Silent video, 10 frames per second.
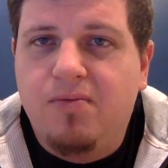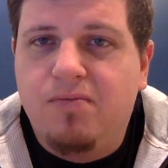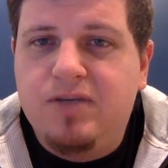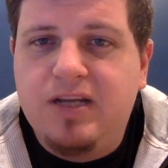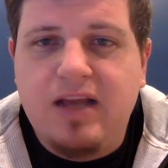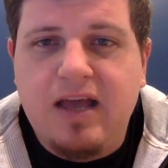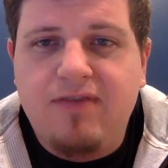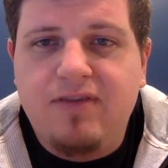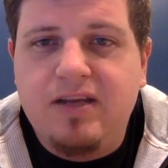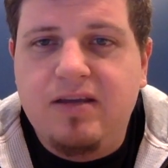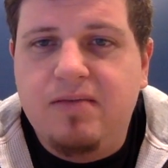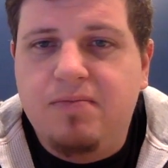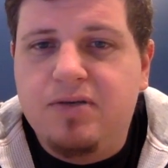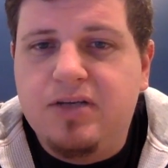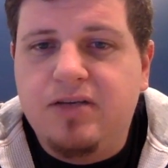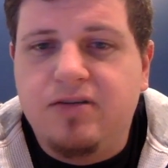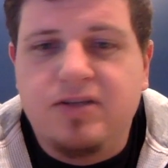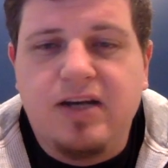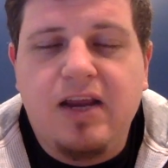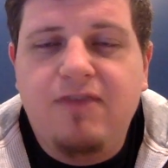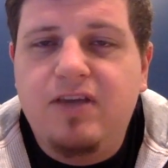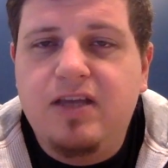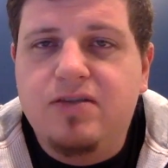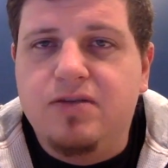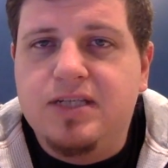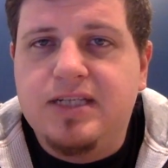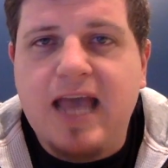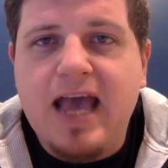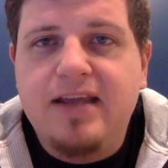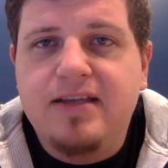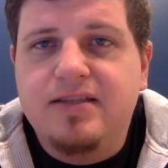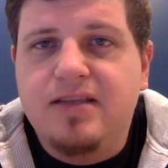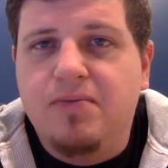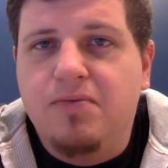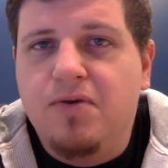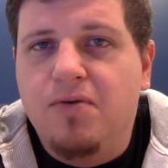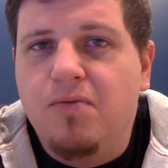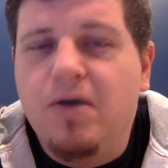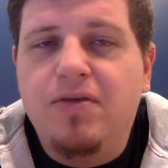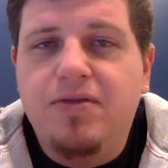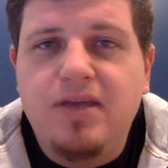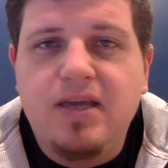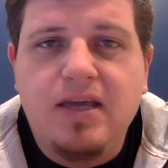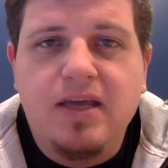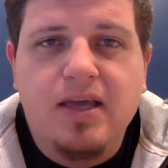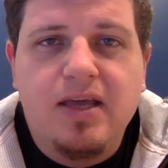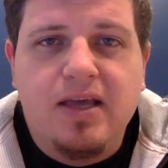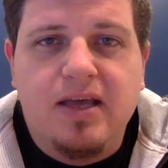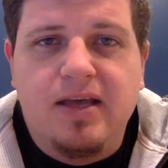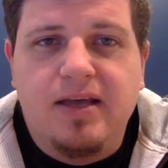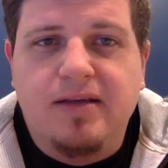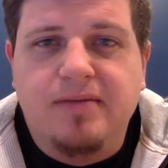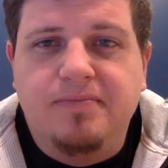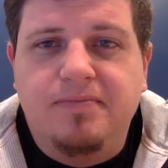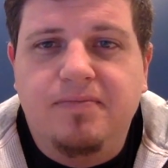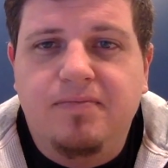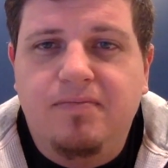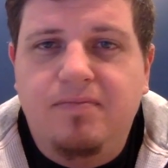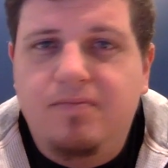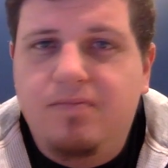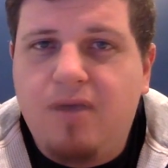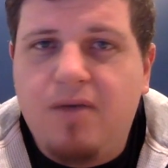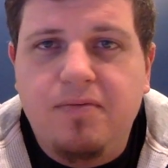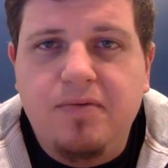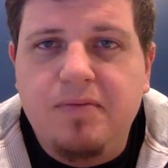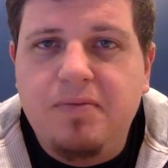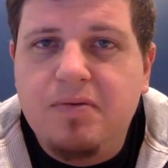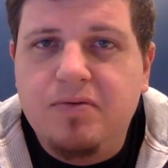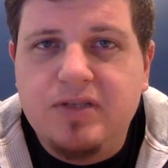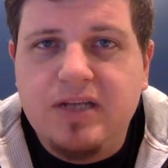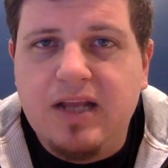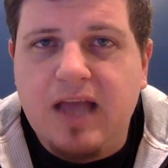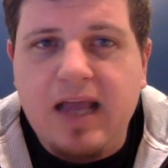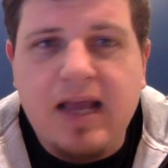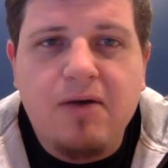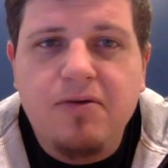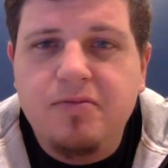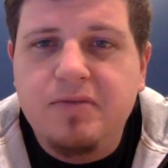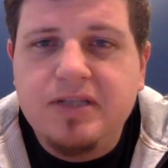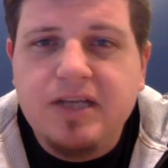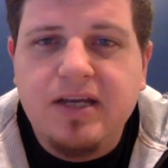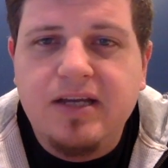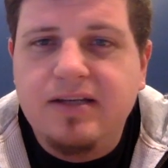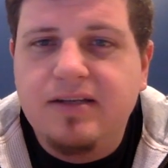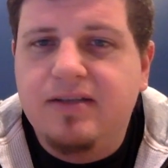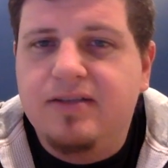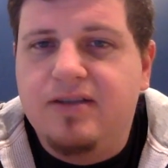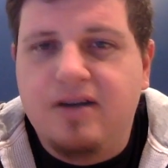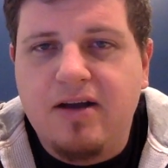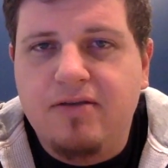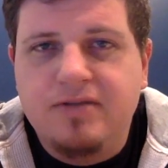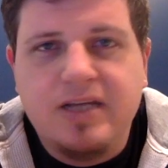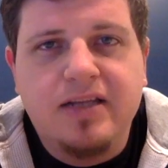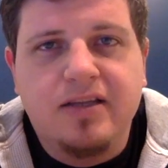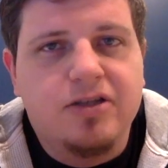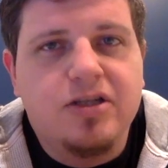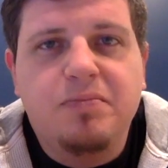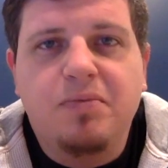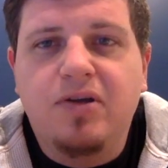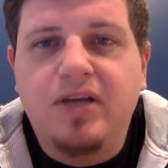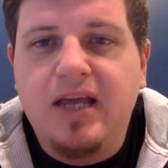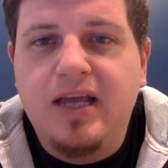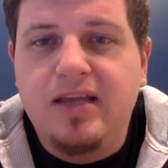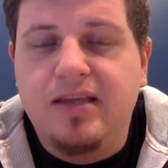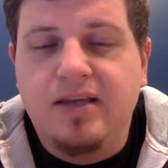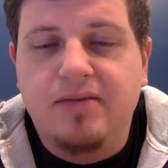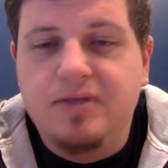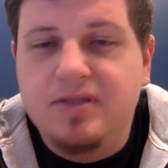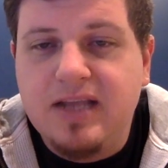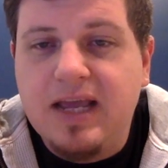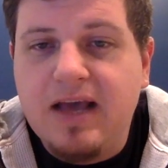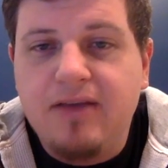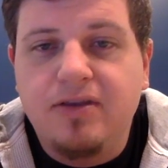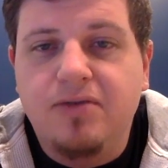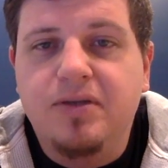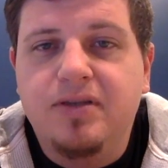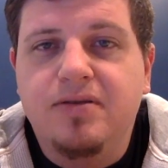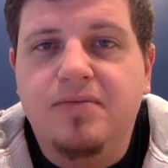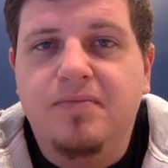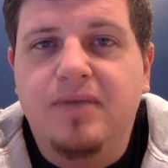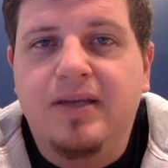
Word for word: didn't have any particular significance or status, they weren't wealthy. Um, probably people just didn't hang out with them a ton. They're out tending the sheep all day and they would stay out there with them.